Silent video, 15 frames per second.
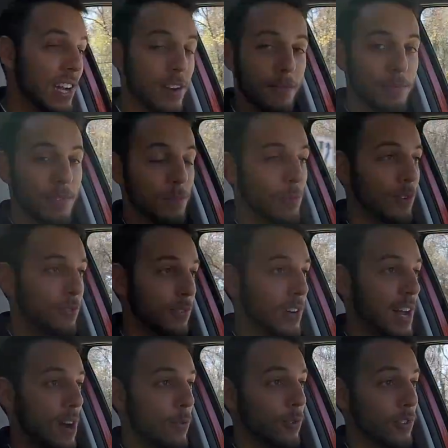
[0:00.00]
comfortable for
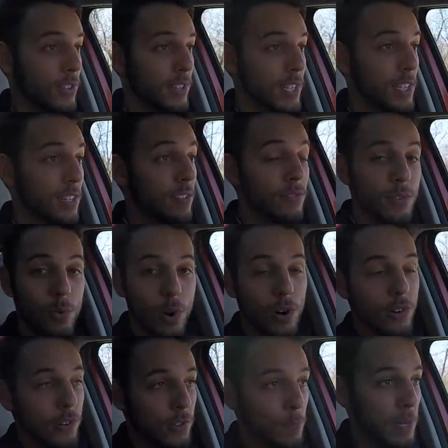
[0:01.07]
hours on end if you
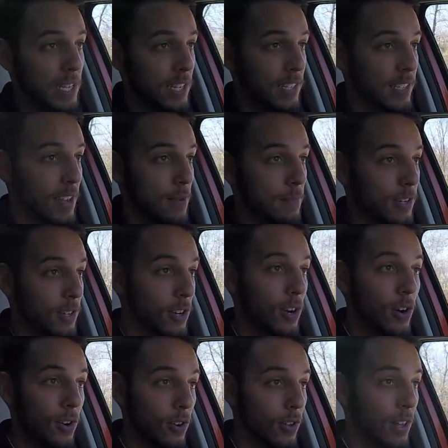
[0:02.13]
are spending time in your
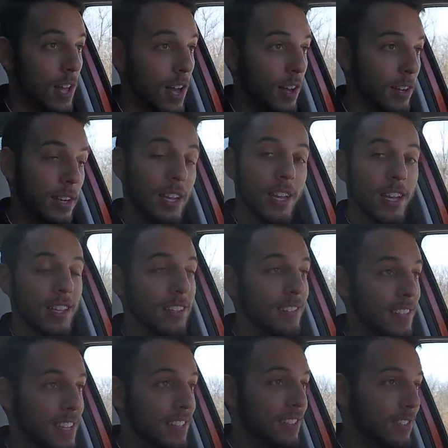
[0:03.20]
car a lot.
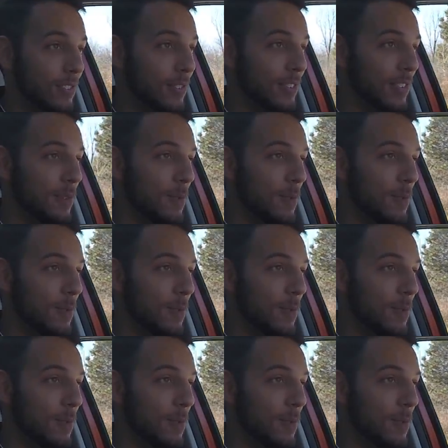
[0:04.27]
This is certainly